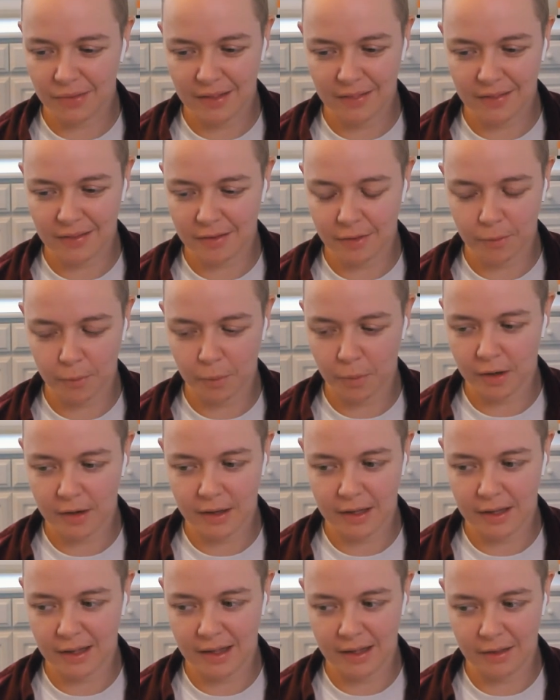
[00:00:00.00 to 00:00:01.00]
think this is
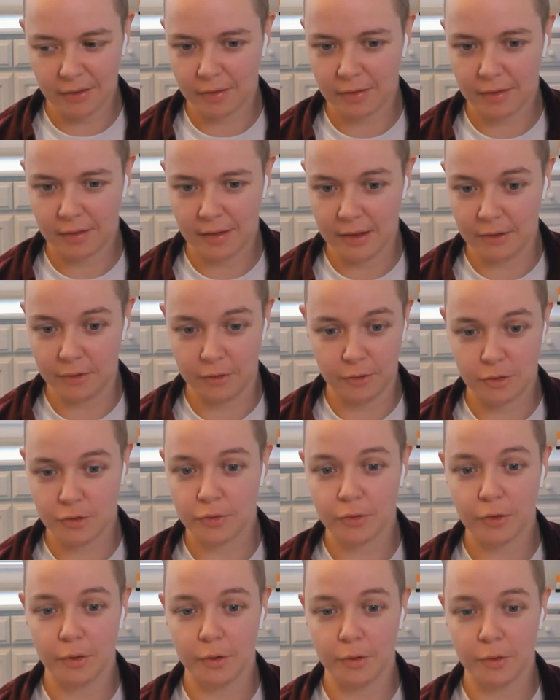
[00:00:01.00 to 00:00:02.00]
working is is
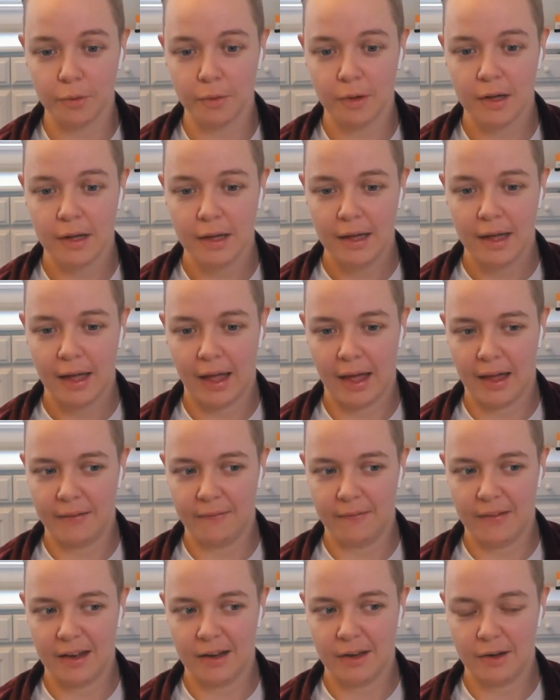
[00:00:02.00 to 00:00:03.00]
true
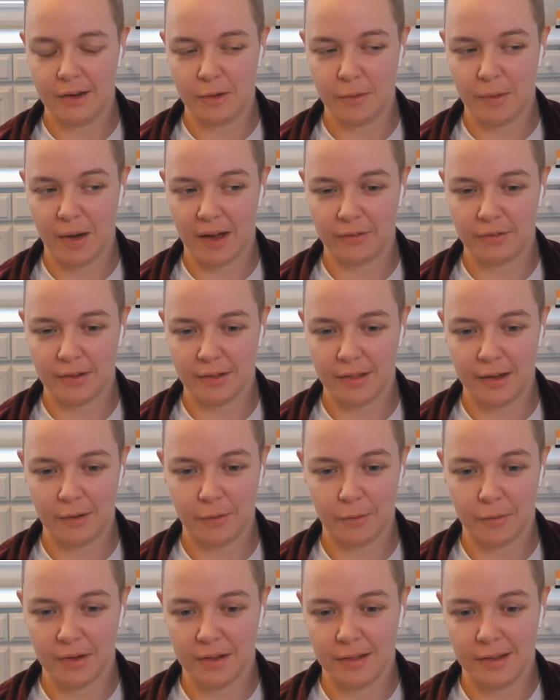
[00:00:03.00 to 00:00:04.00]
and then you have to like
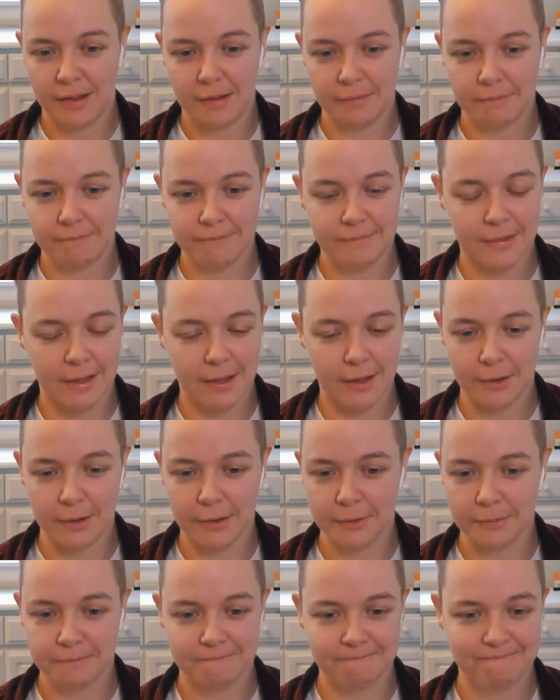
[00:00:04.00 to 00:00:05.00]
really you
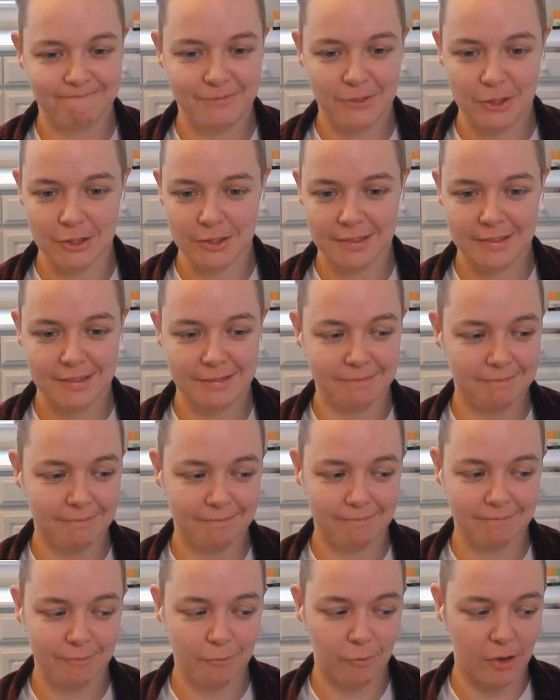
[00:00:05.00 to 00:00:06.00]
know just
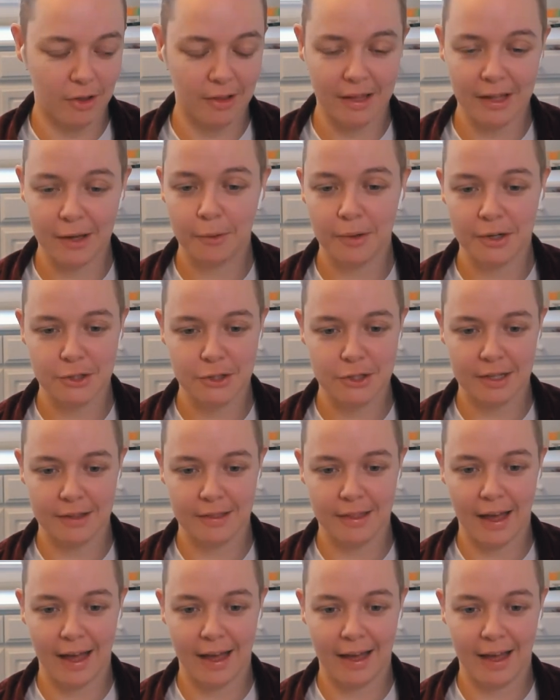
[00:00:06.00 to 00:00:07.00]
relinquish to
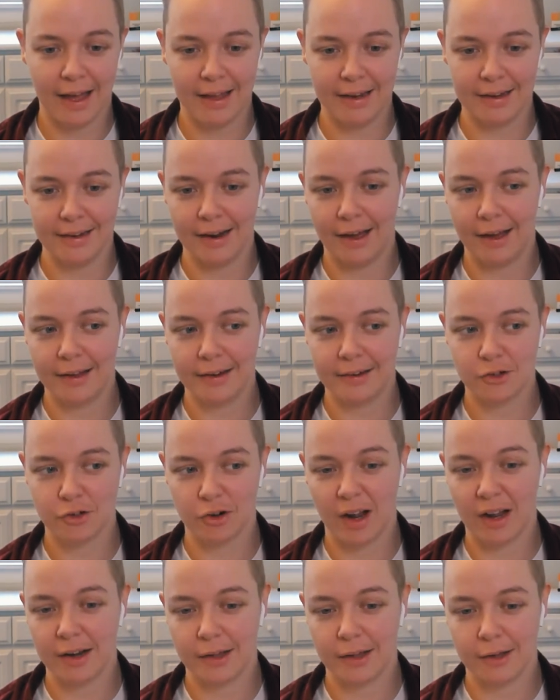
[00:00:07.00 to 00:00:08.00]
that and not
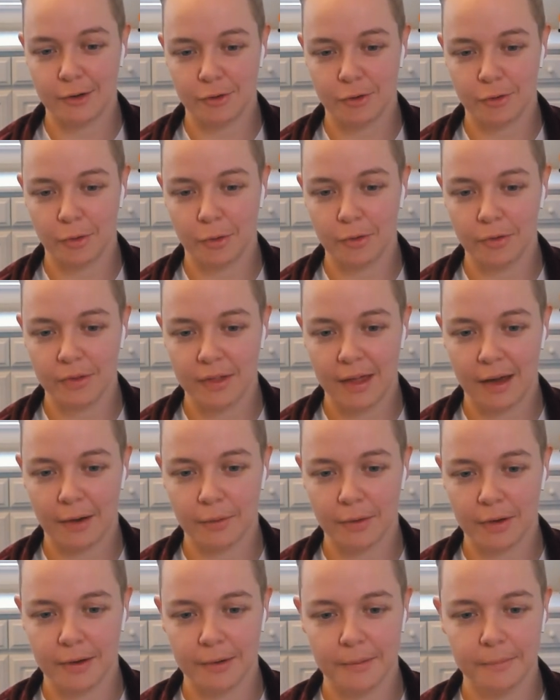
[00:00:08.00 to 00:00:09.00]
try to control the
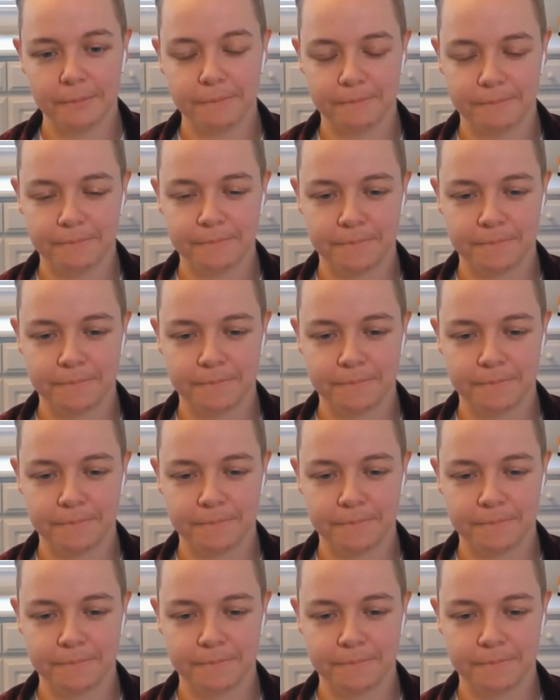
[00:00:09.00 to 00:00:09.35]
outcome